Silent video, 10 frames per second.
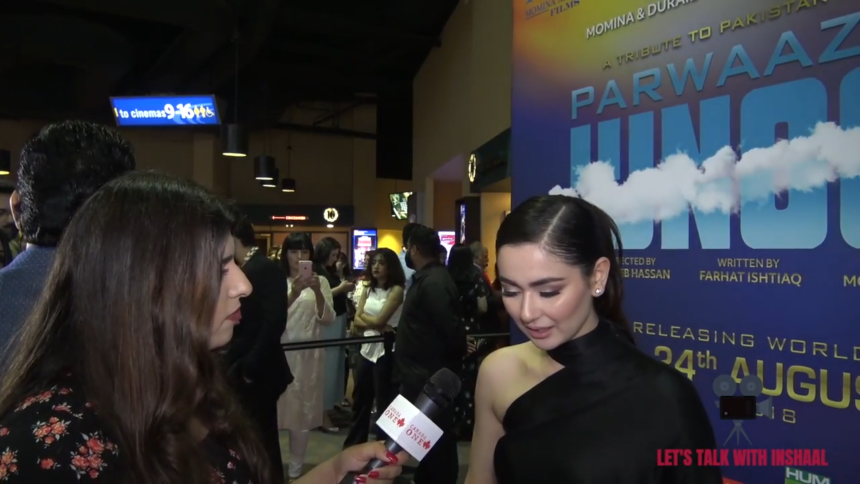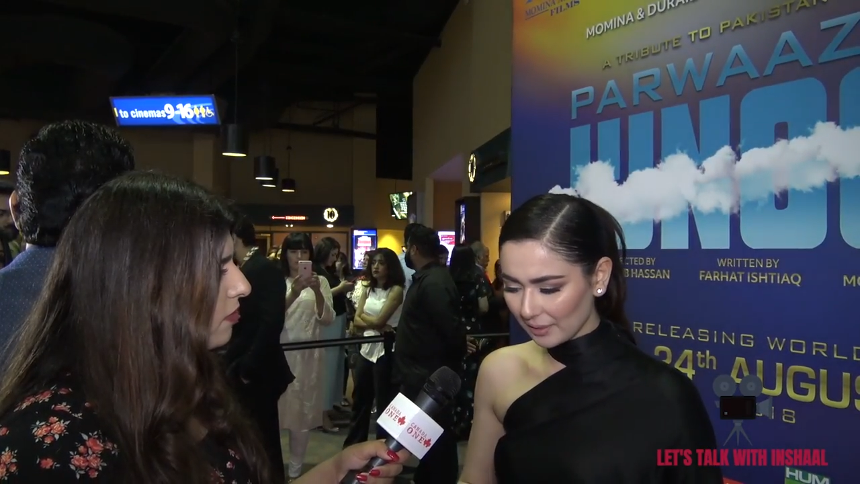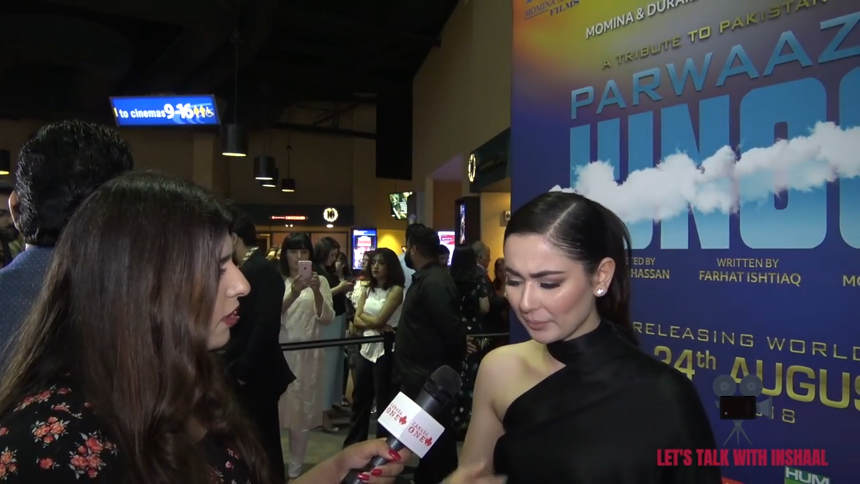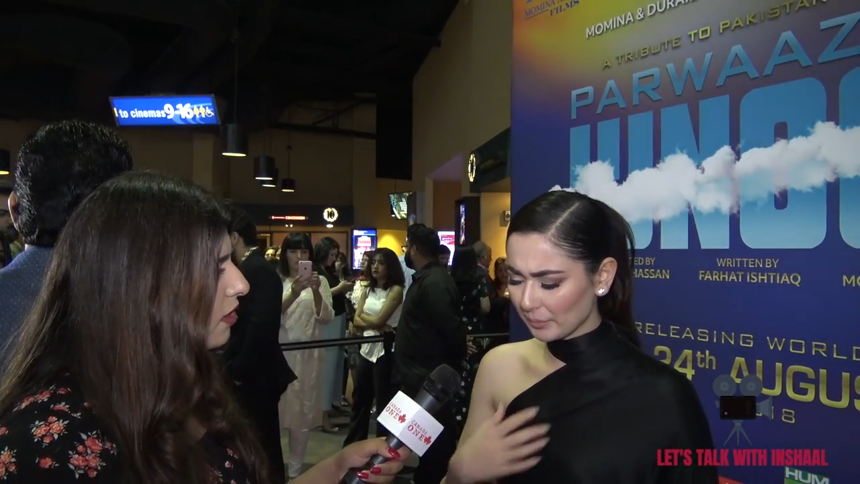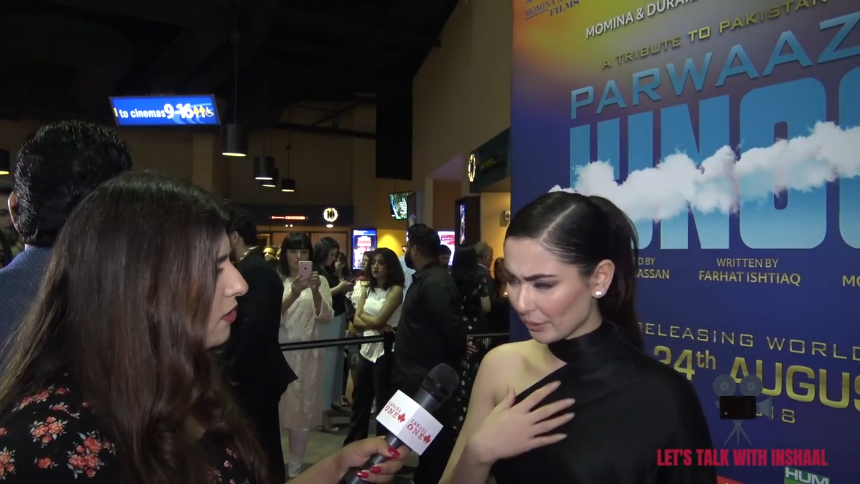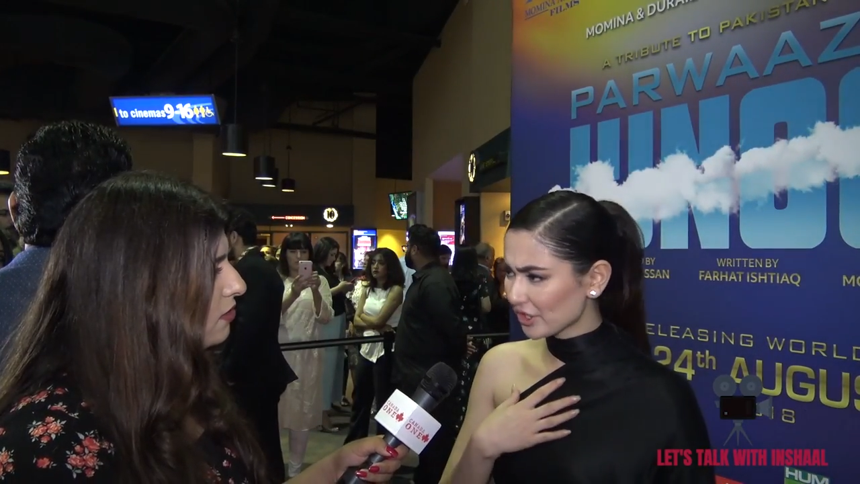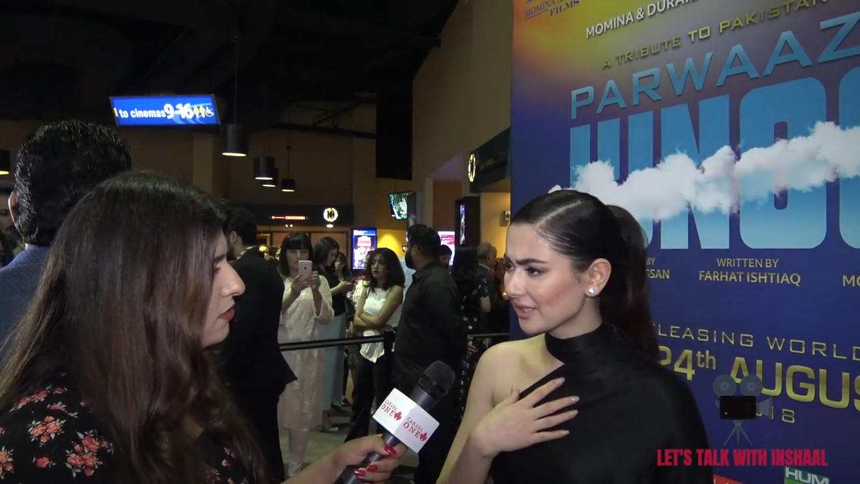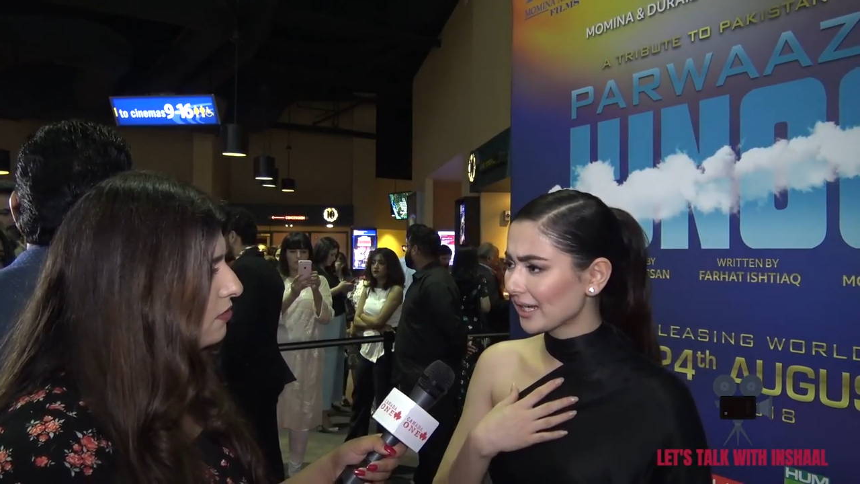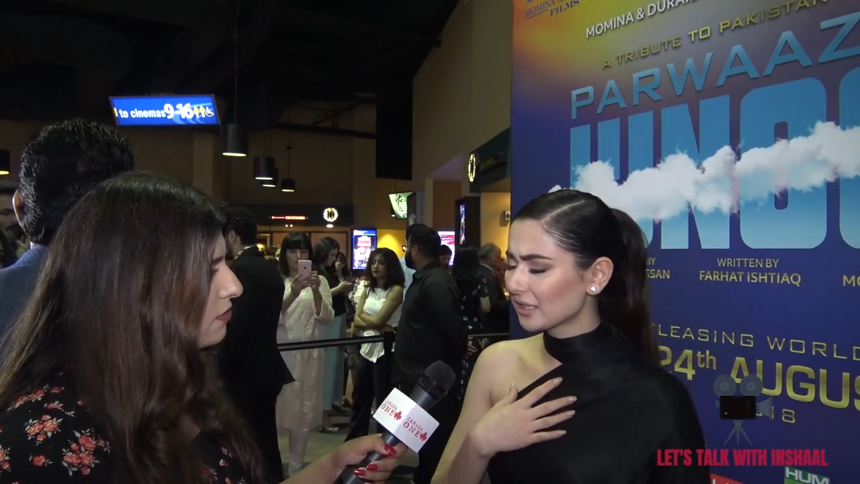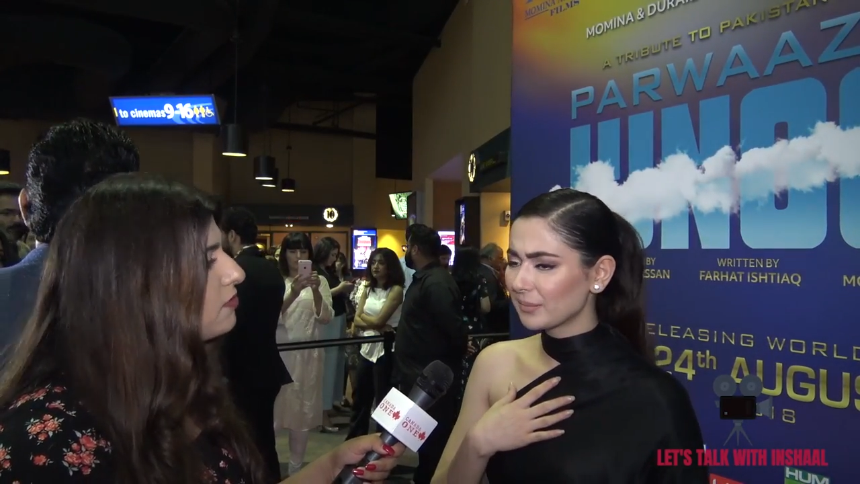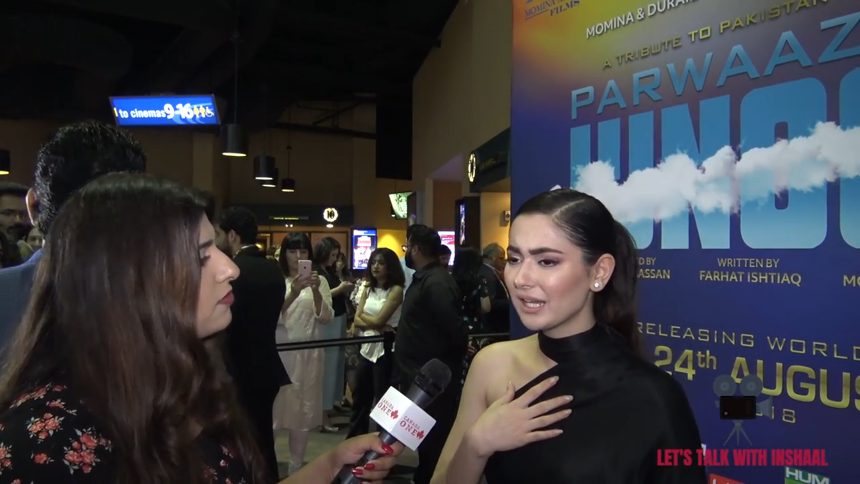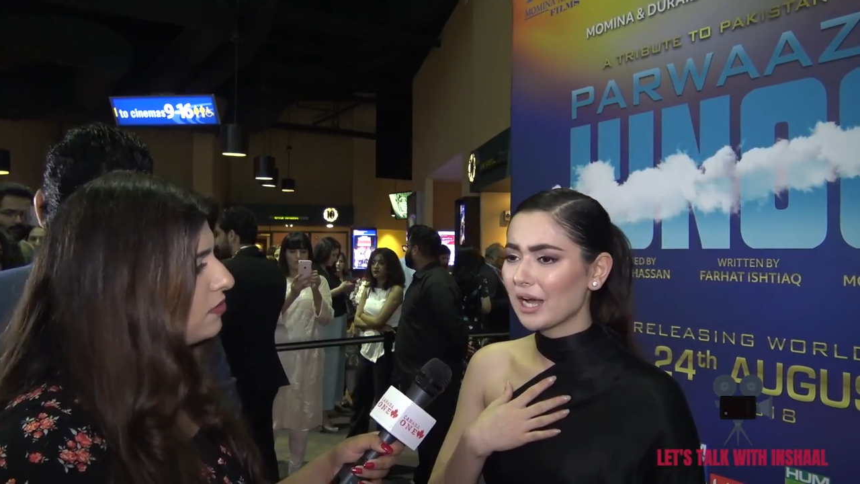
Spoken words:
a person like me,